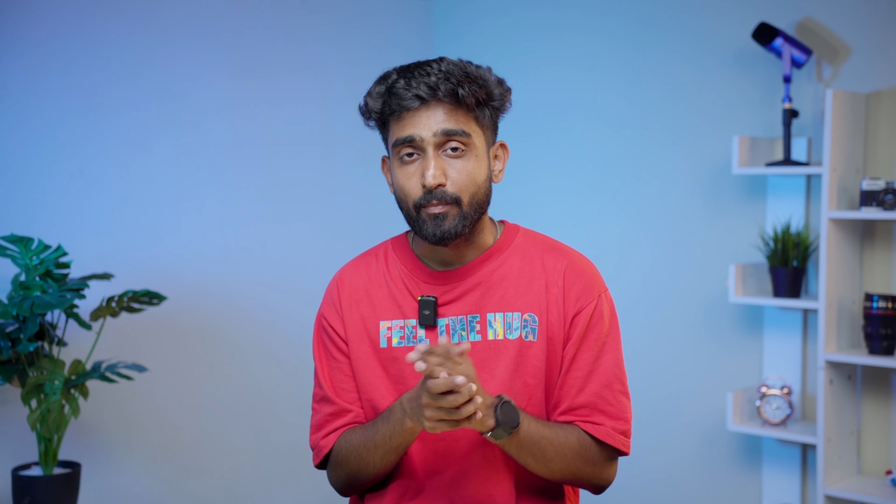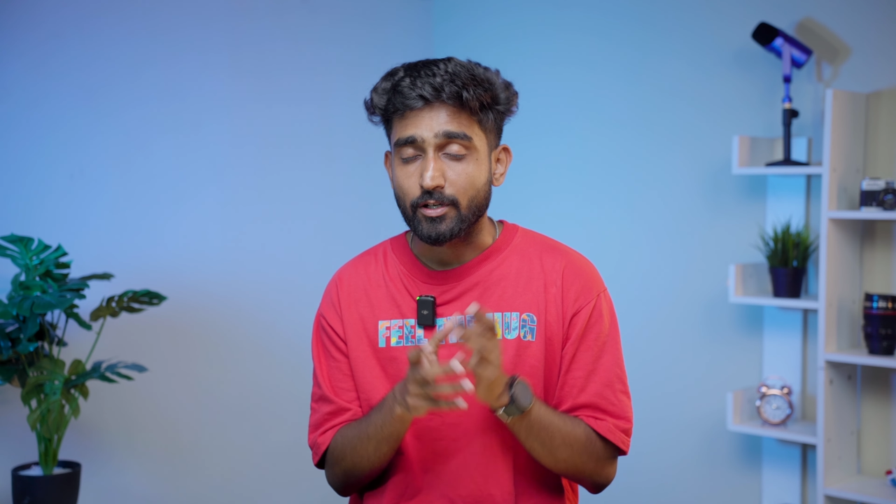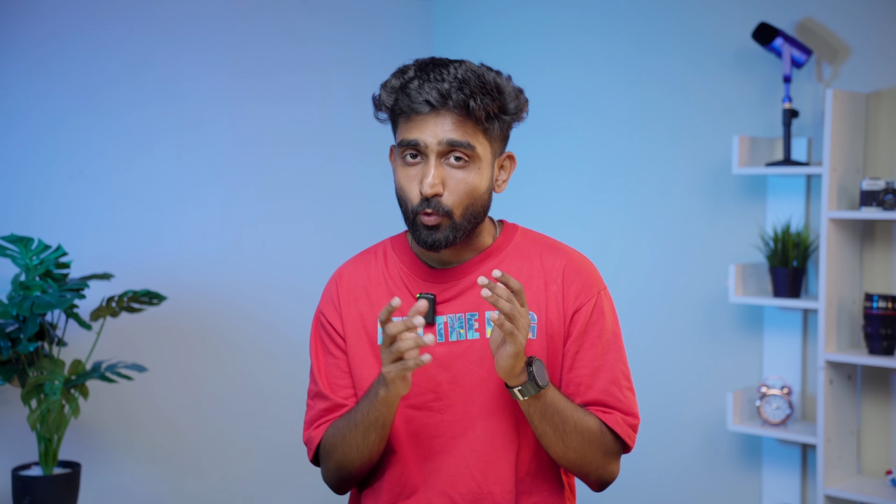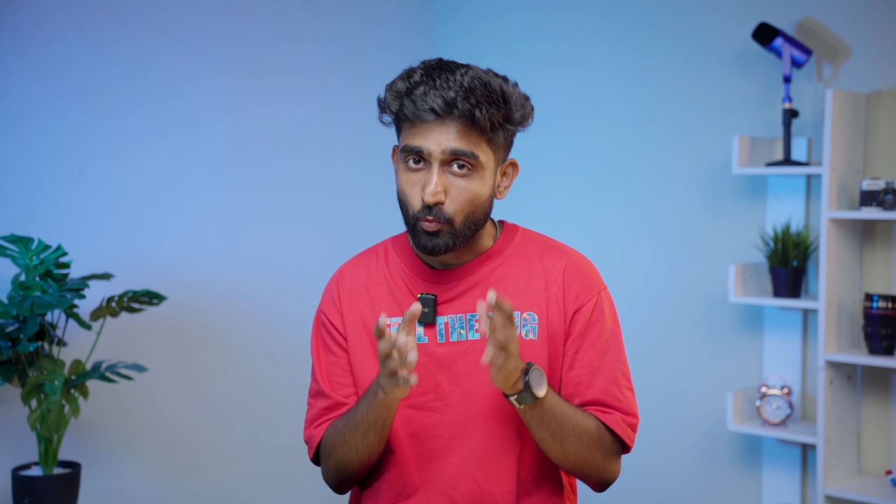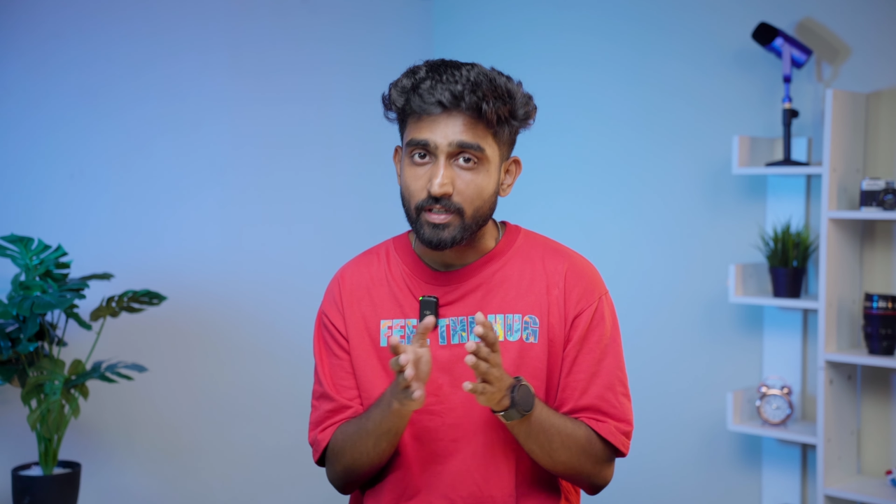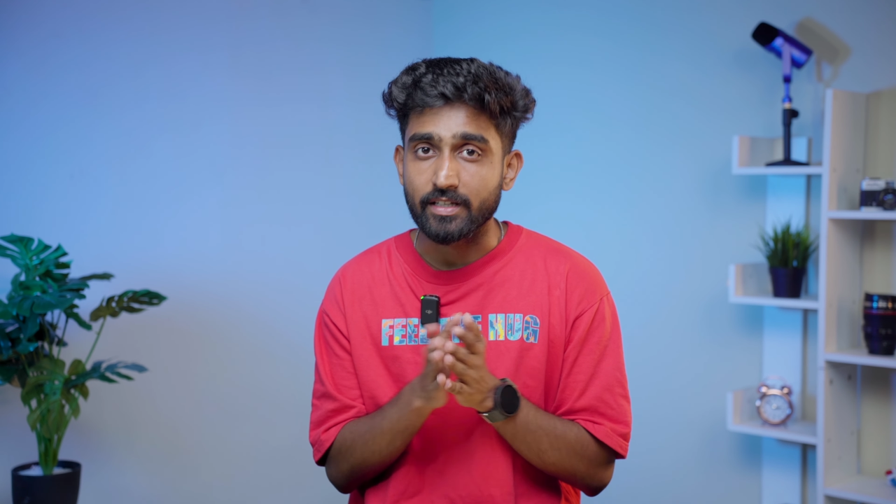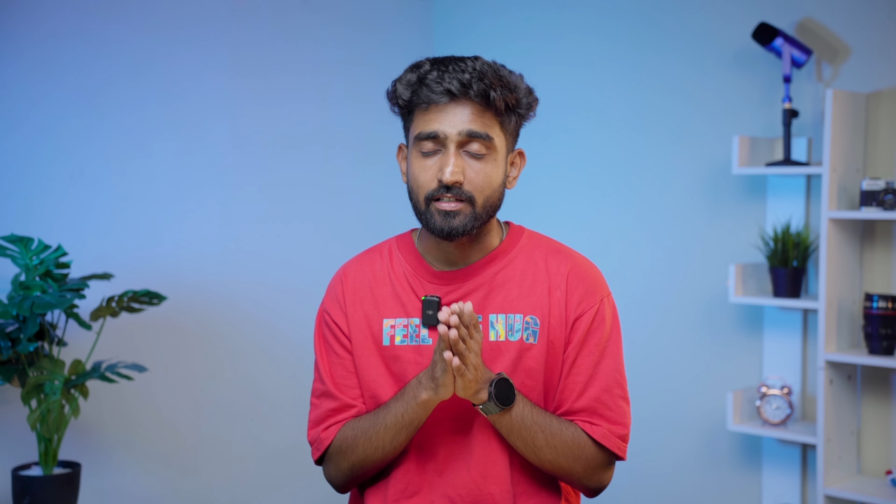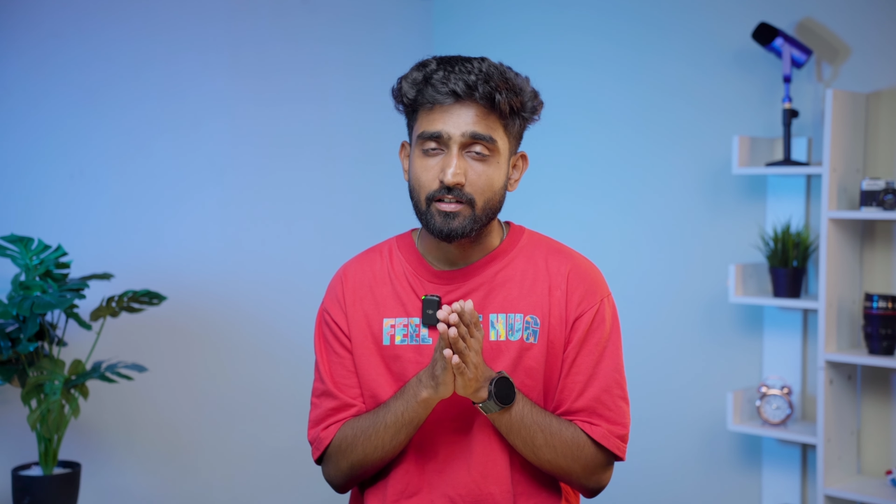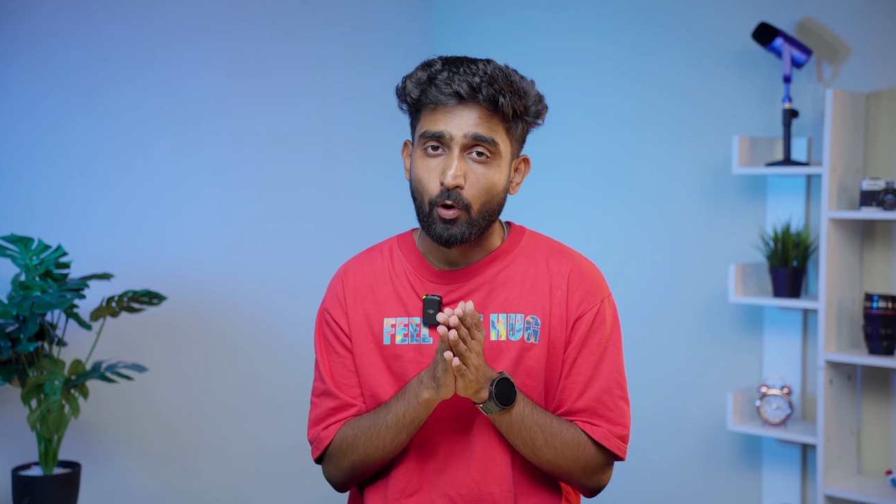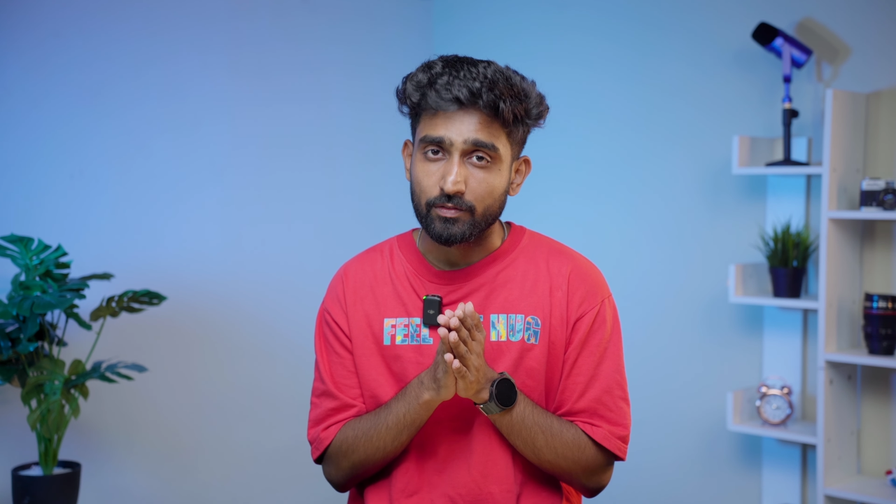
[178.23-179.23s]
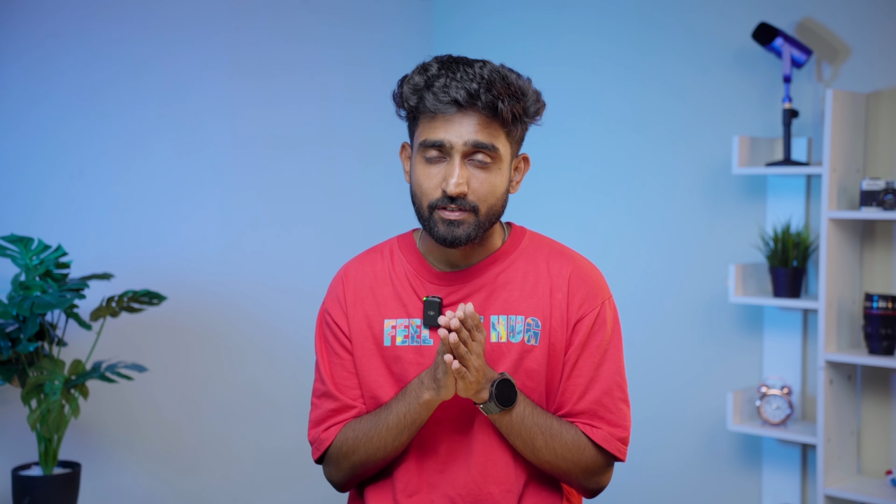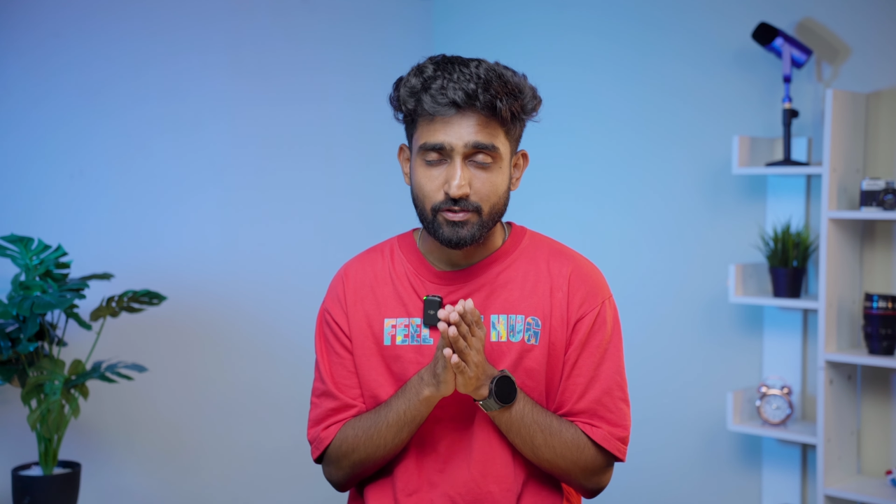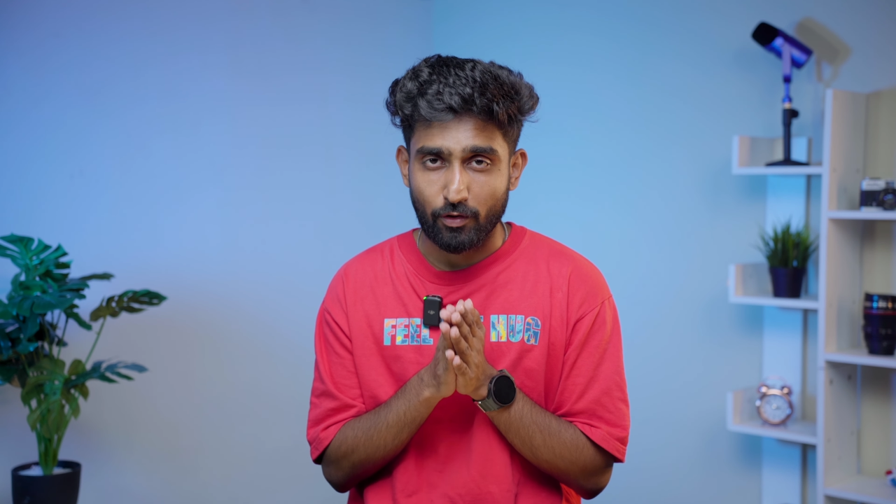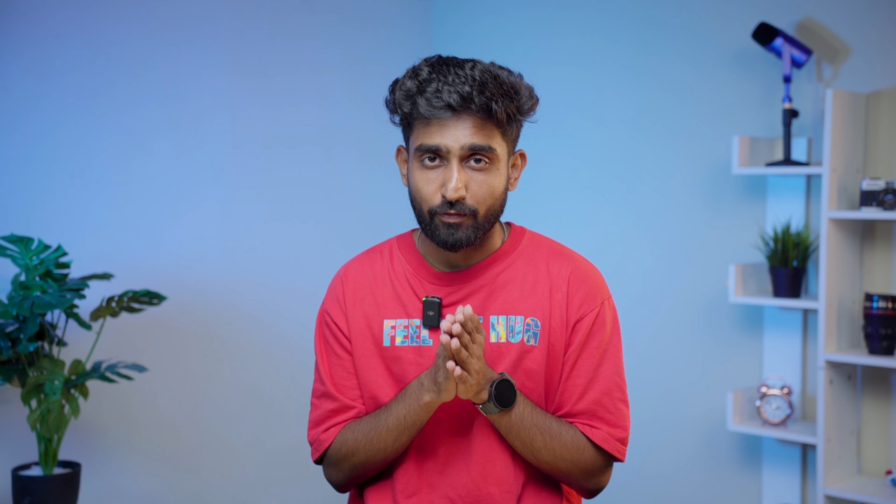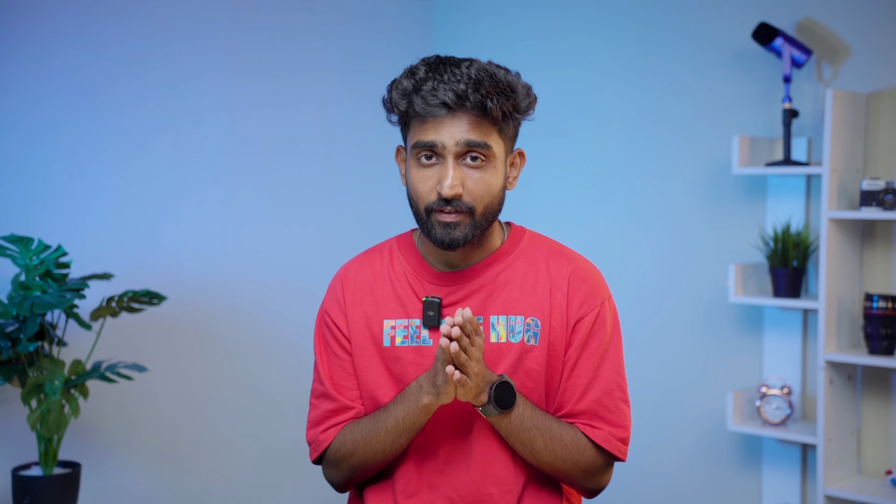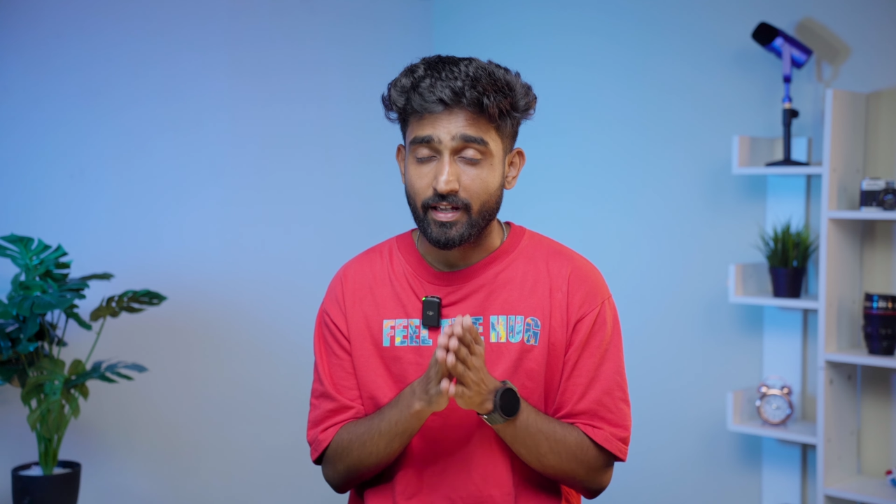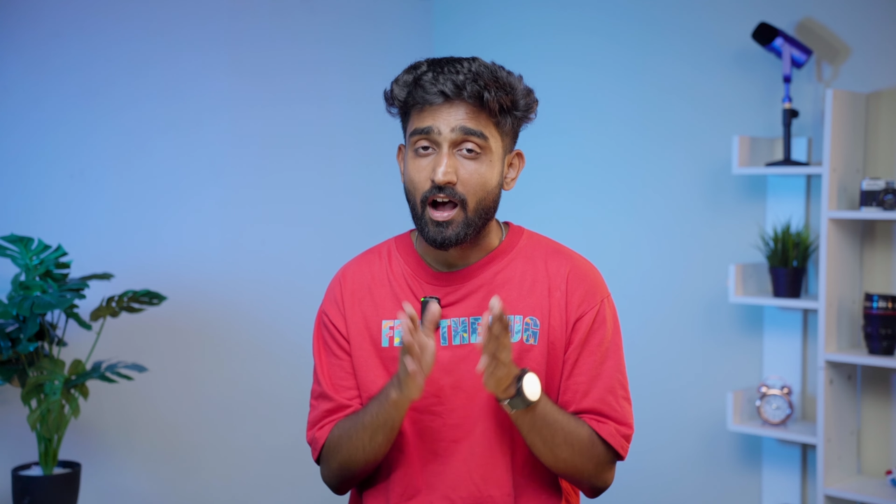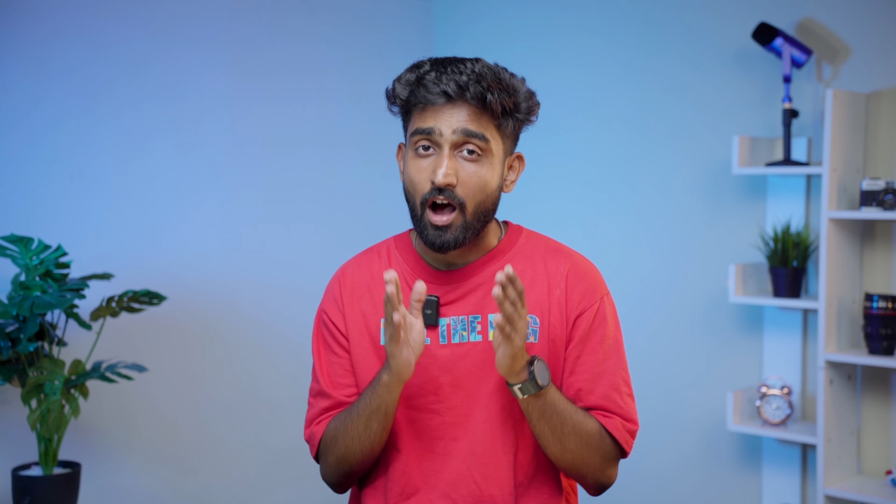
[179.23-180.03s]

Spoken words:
but only on its software,